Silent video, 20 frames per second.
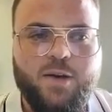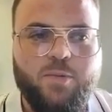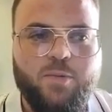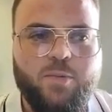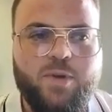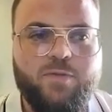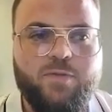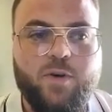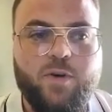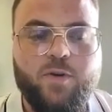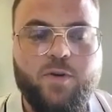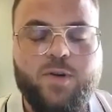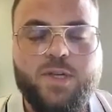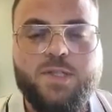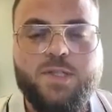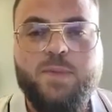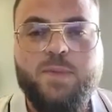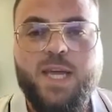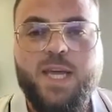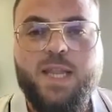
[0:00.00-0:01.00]
We
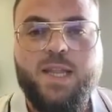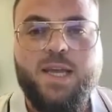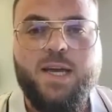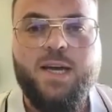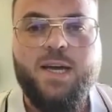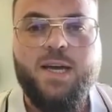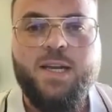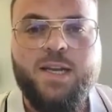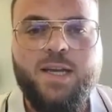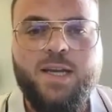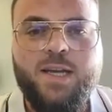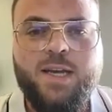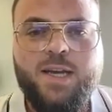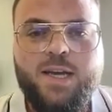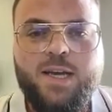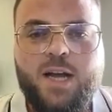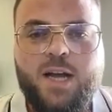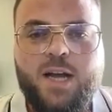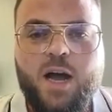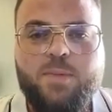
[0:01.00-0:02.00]
focus mainly on
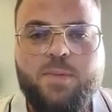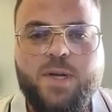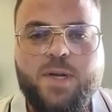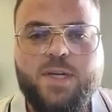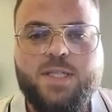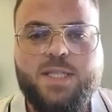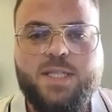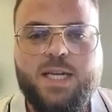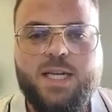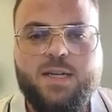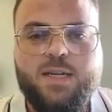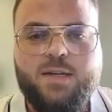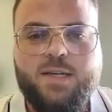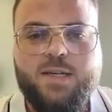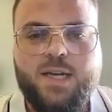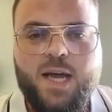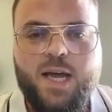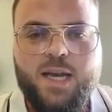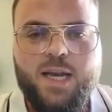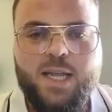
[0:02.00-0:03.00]
copiers that are
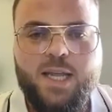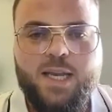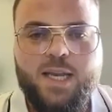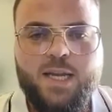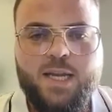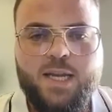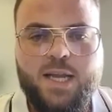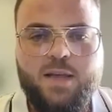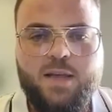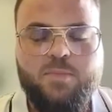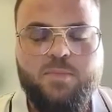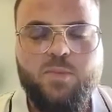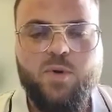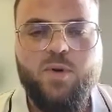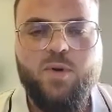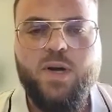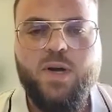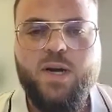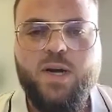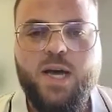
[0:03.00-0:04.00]
not needed
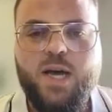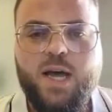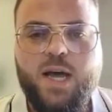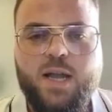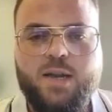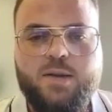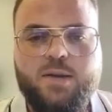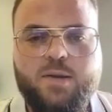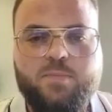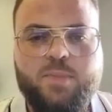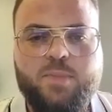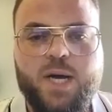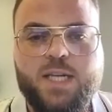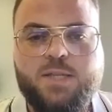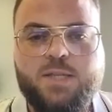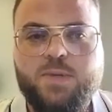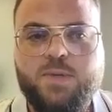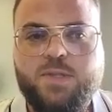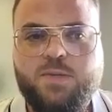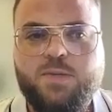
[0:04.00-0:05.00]
anymore, or not
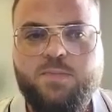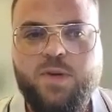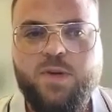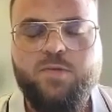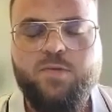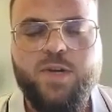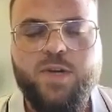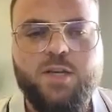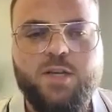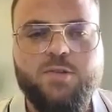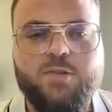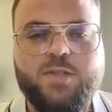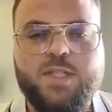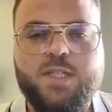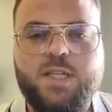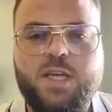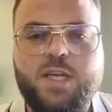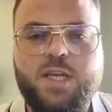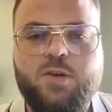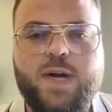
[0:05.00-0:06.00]
possible to be reused
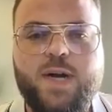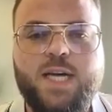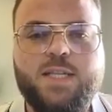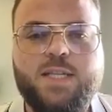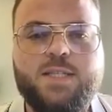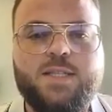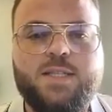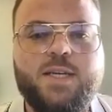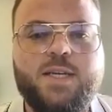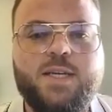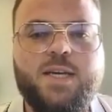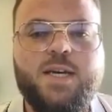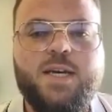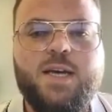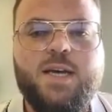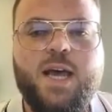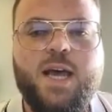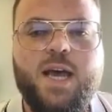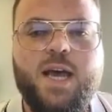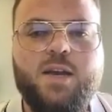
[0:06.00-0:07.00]
in the US,
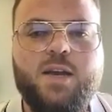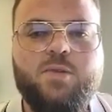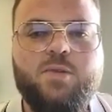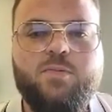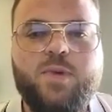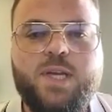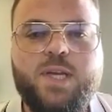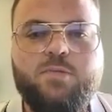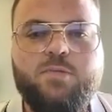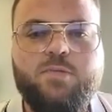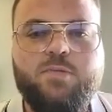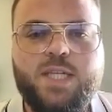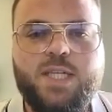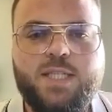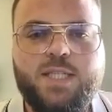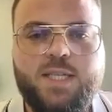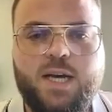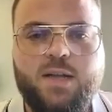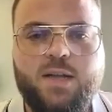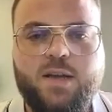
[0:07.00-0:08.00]
and we
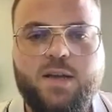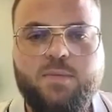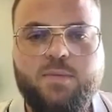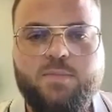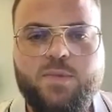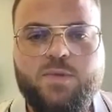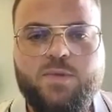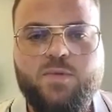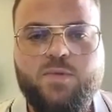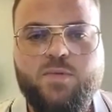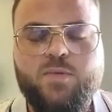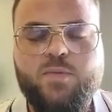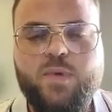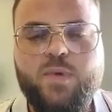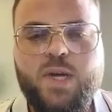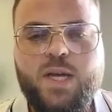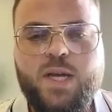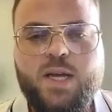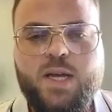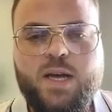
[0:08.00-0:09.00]
resell them to
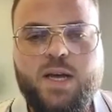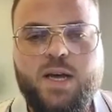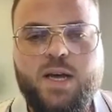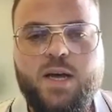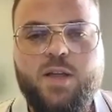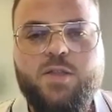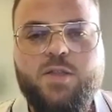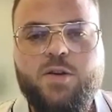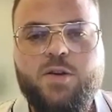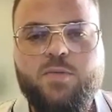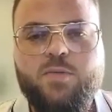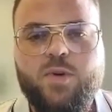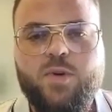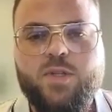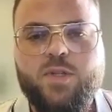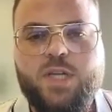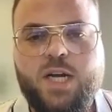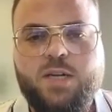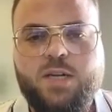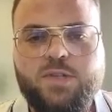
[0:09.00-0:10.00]
third
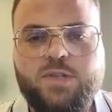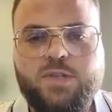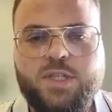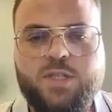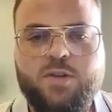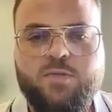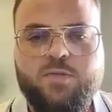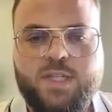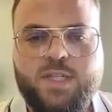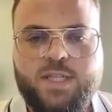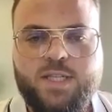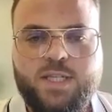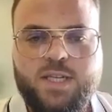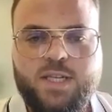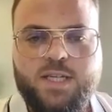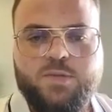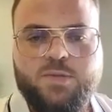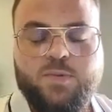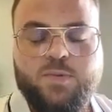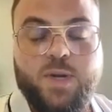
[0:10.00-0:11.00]
world countries
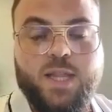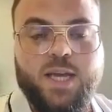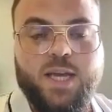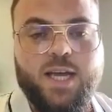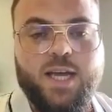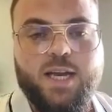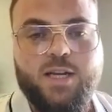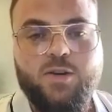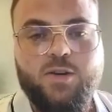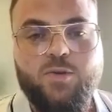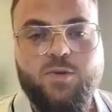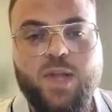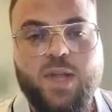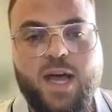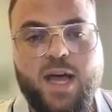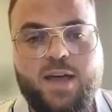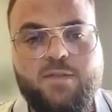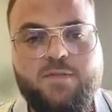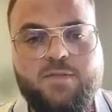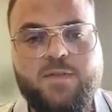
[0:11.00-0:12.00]
overseas where they get a new
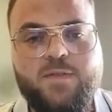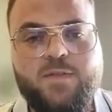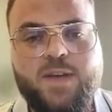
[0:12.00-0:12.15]
life.